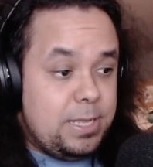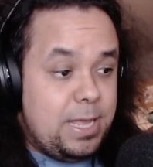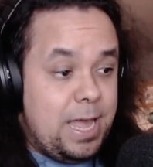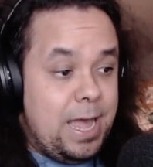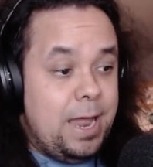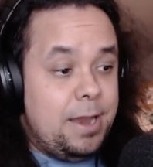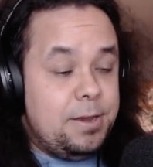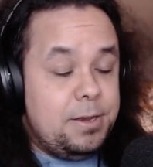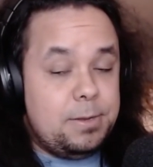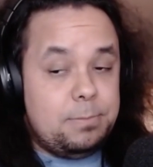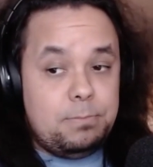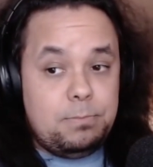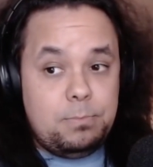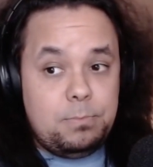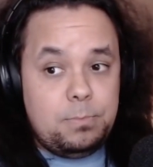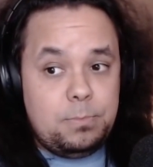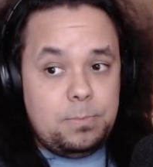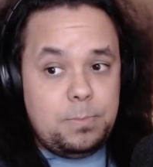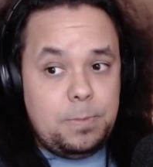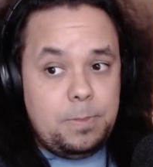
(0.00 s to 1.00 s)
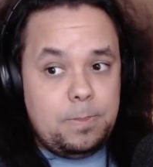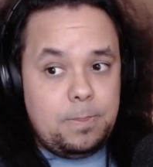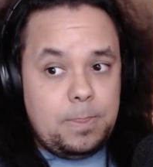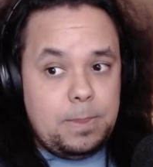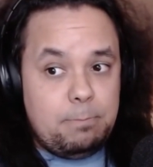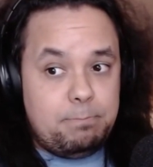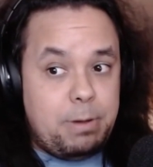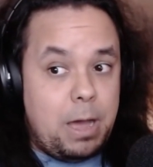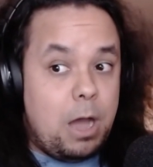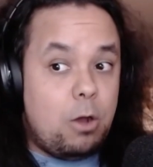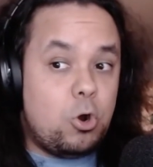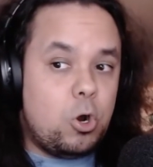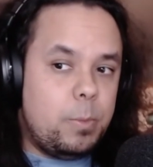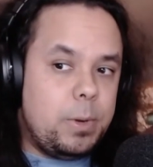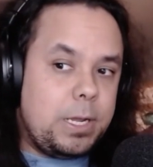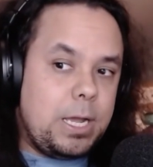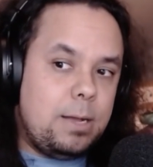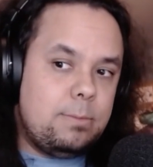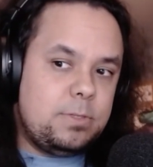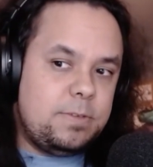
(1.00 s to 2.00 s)
And power
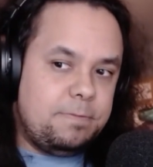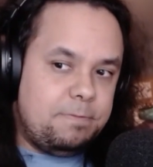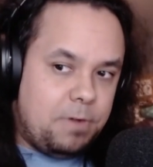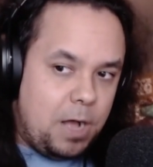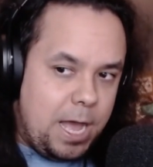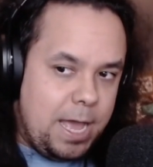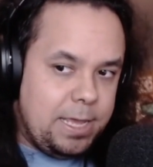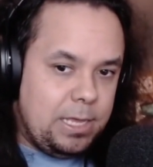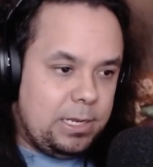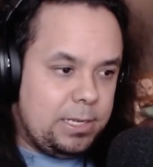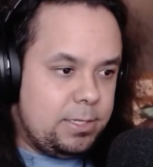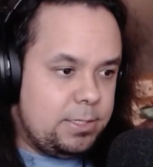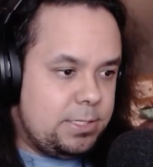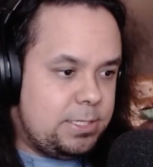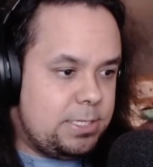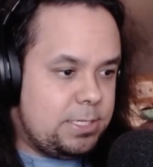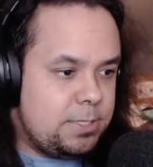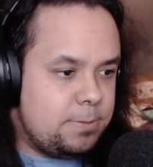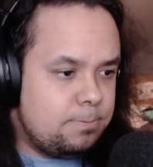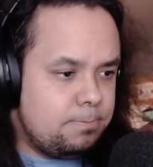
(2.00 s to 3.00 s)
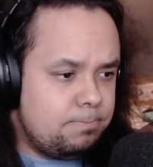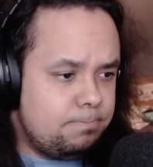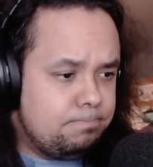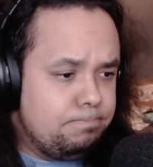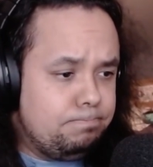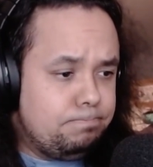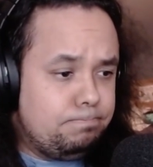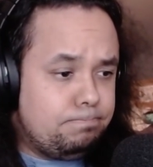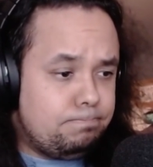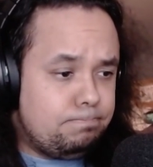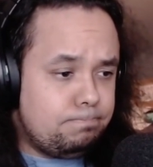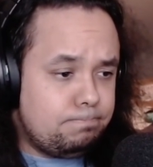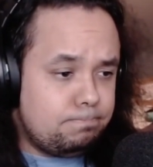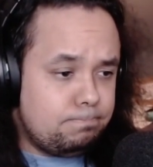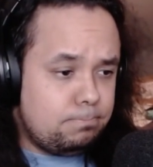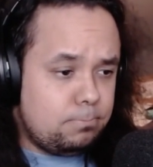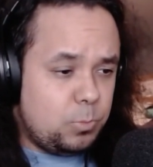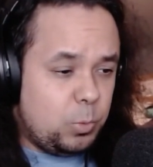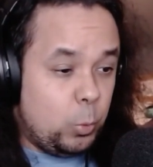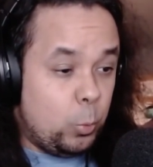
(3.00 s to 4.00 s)
becomes violence
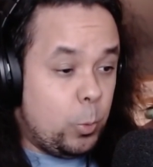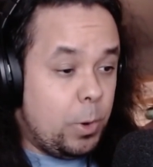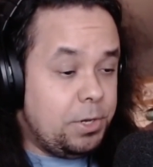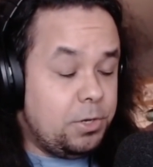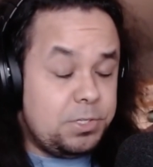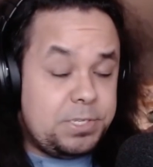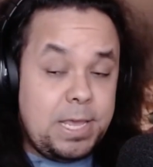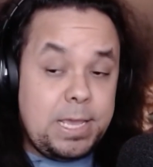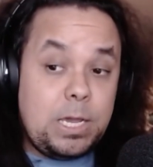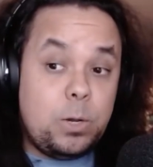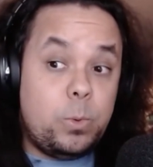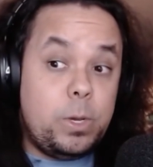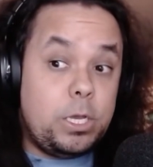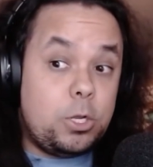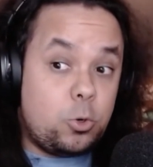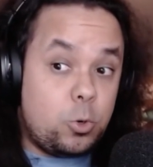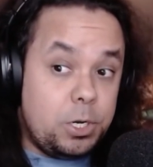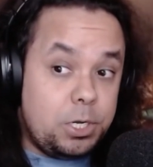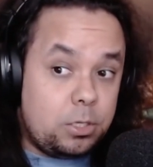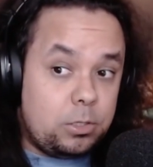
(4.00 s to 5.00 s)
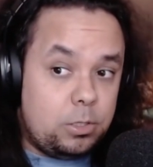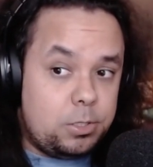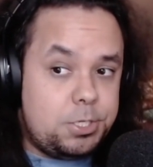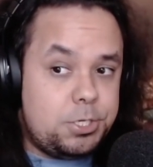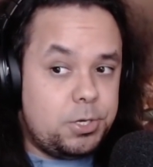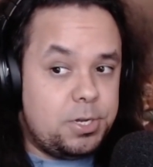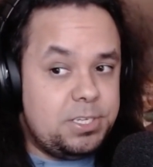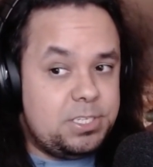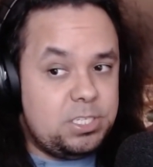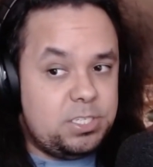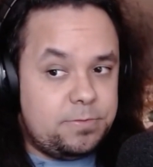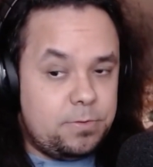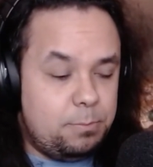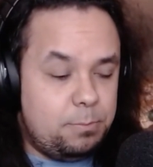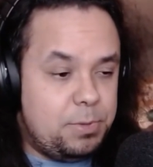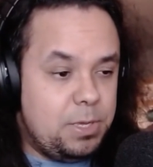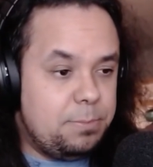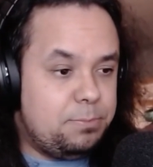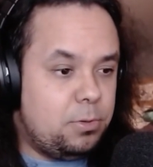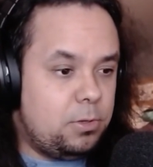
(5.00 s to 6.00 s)
when you take away critical choices
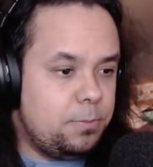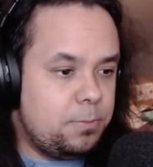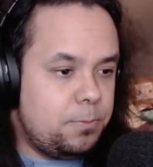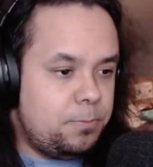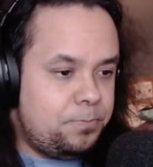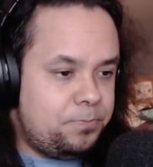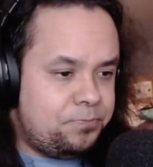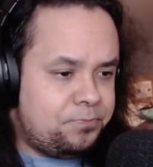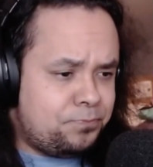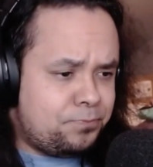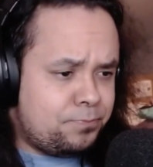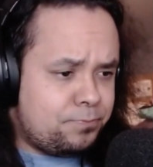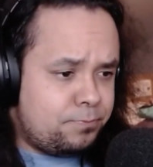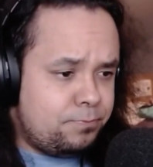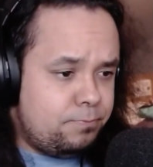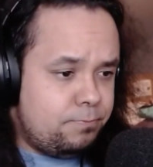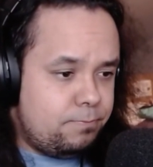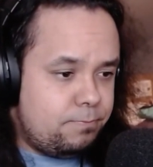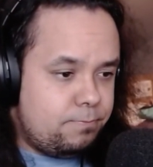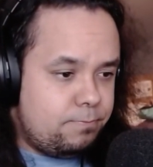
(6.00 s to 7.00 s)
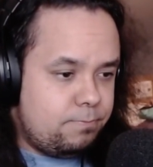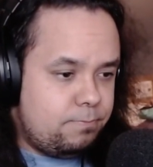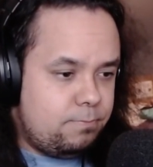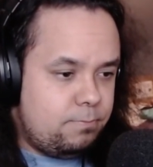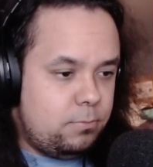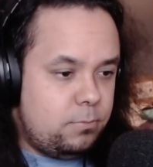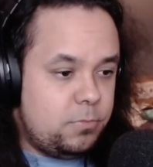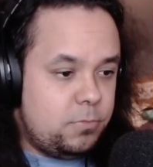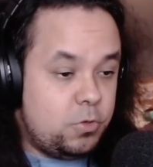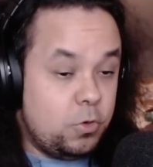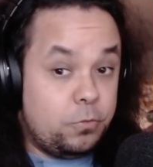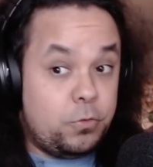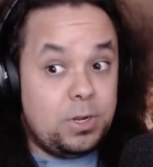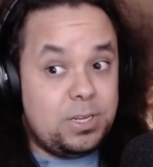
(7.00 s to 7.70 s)
from people. So